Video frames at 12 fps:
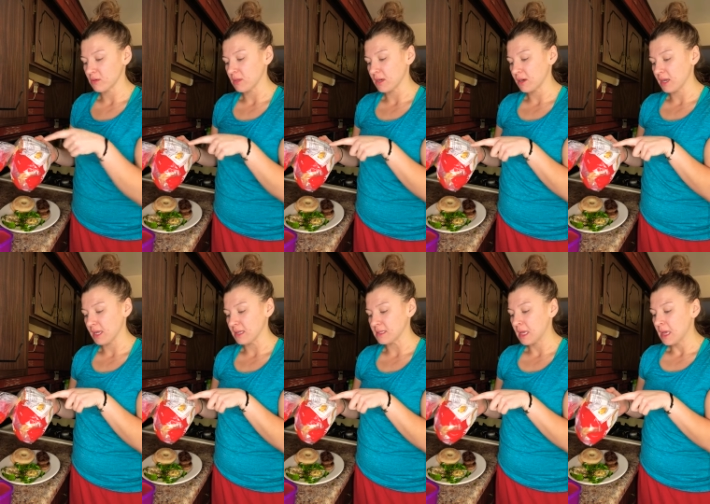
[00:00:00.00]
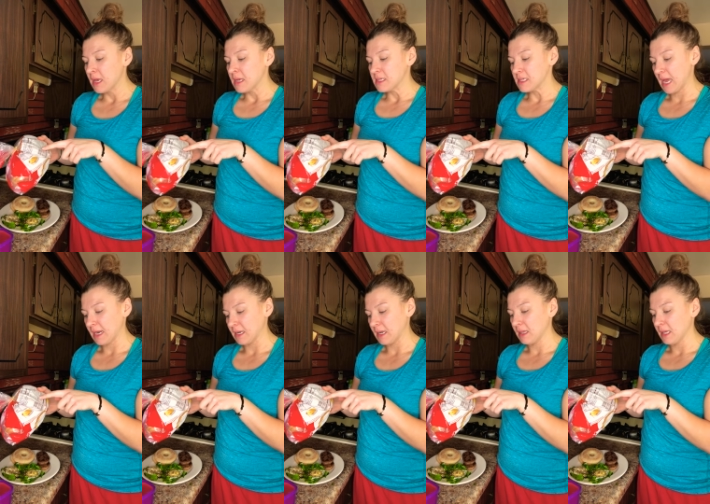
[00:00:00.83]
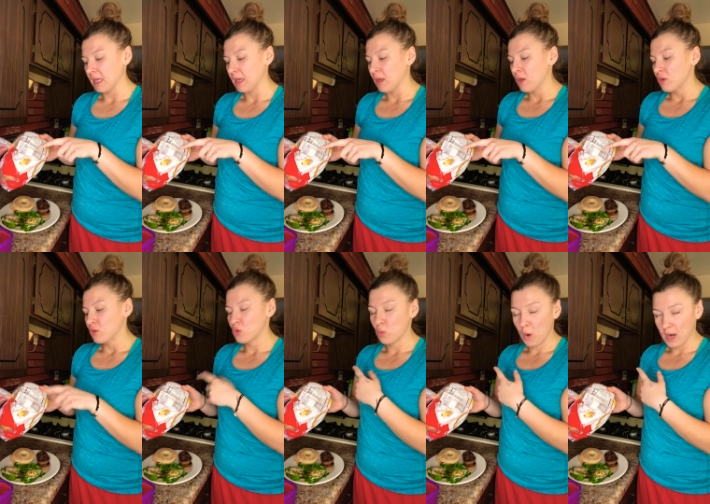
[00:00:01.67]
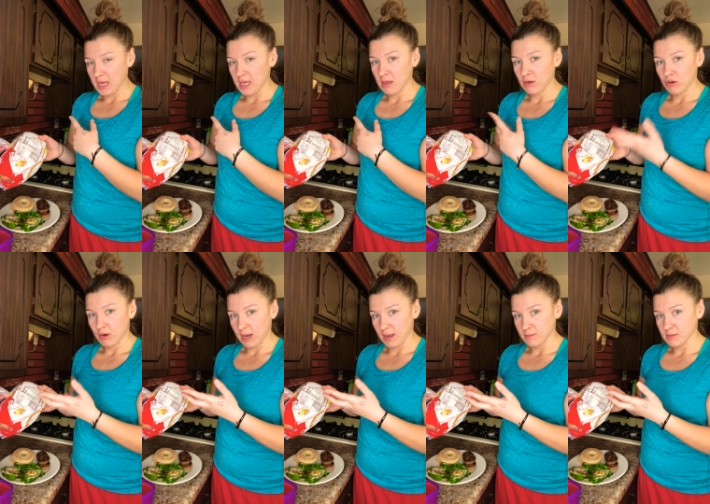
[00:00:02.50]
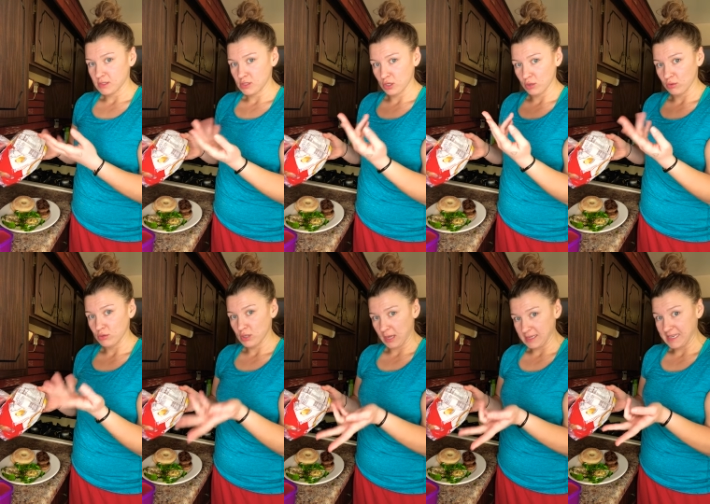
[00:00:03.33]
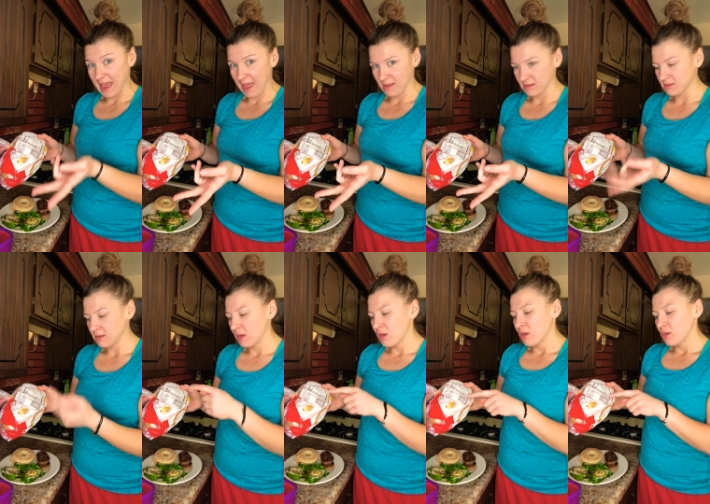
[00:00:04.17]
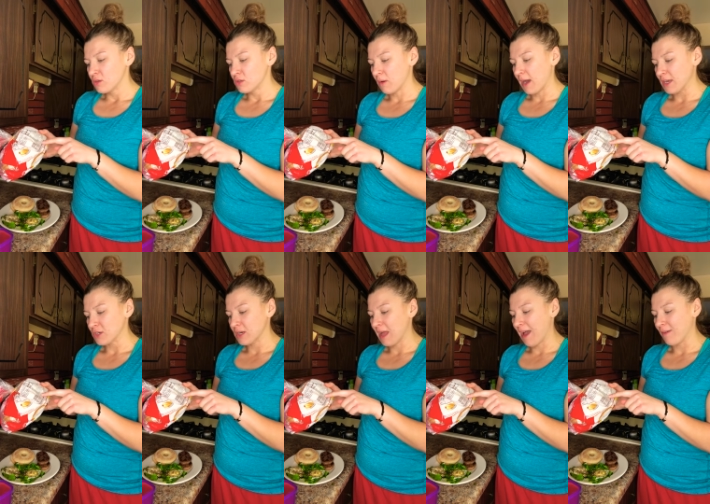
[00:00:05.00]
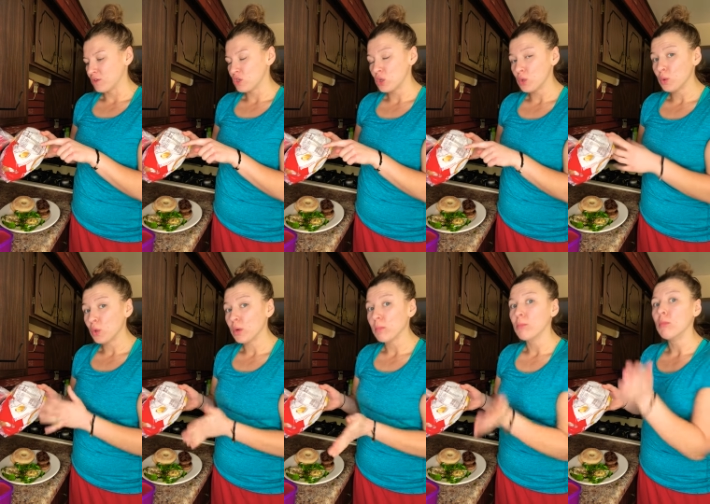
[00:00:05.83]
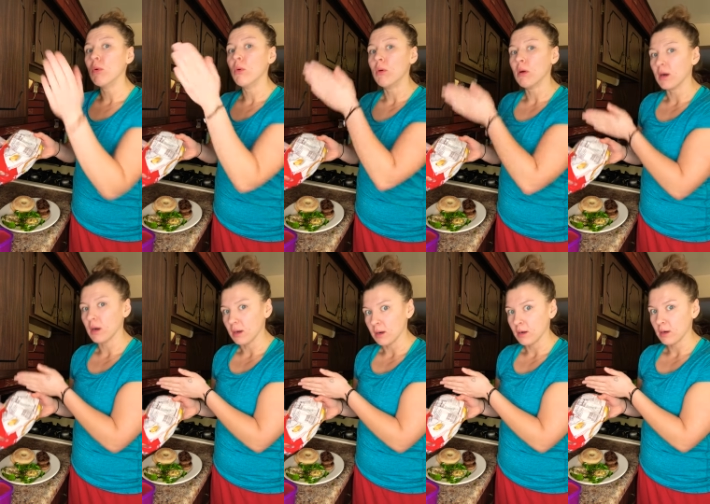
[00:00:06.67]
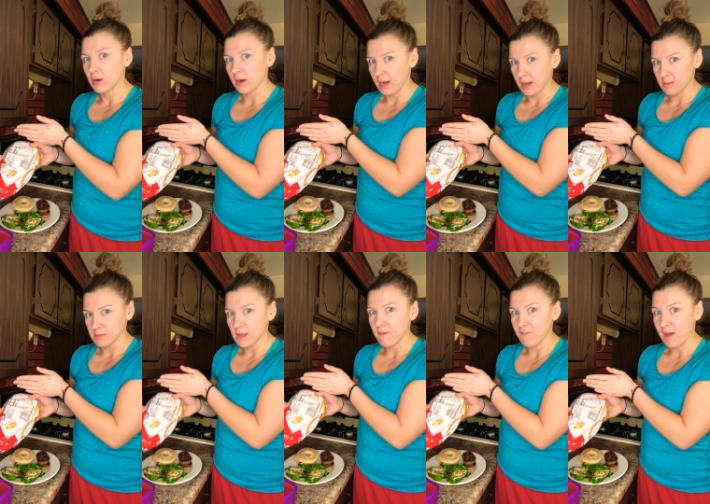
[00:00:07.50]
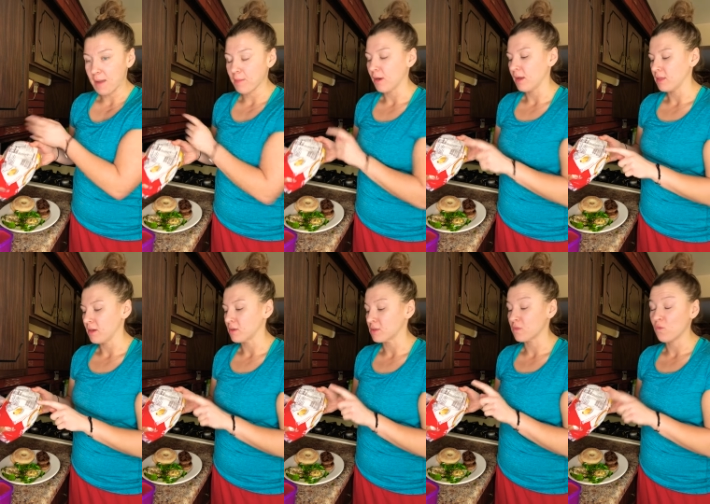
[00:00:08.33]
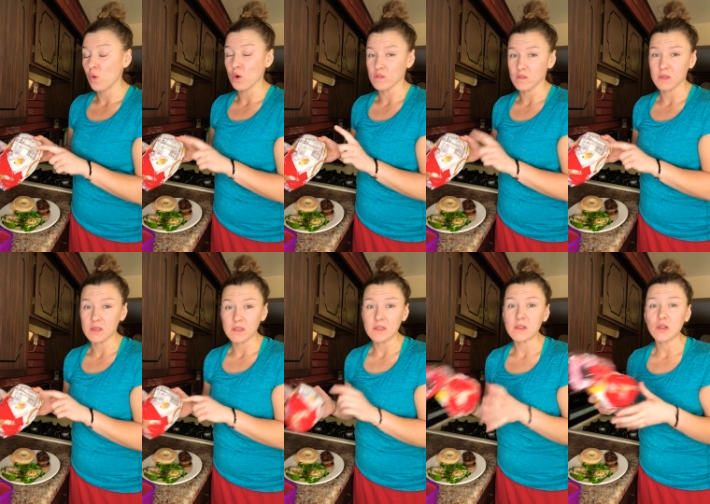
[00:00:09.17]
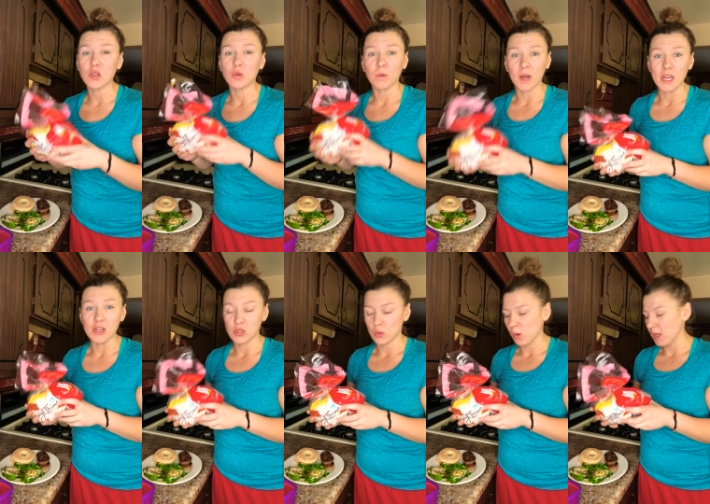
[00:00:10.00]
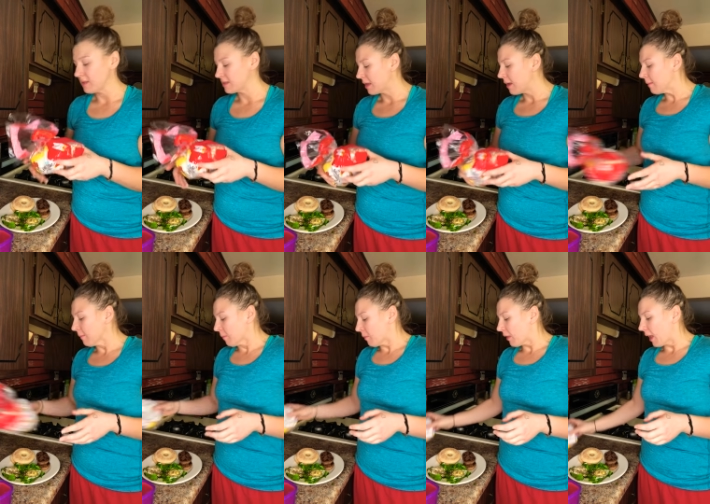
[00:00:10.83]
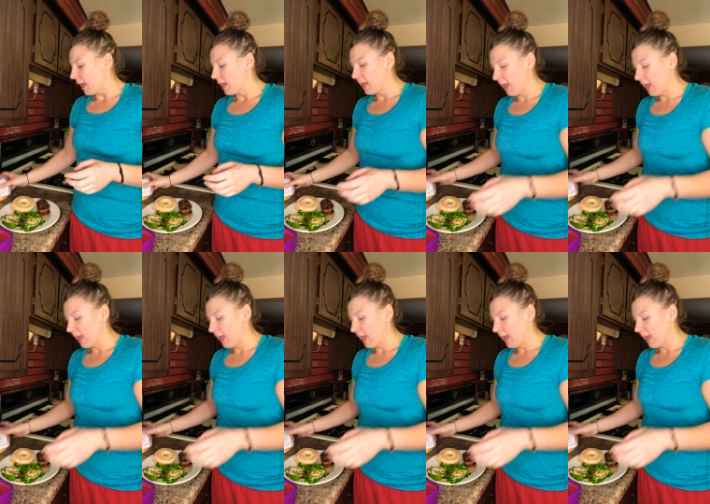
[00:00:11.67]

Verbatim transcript: So there is technically 20 grams, two to tens. So I should have two or more grams of fiber and there is four. So this is a great choice. And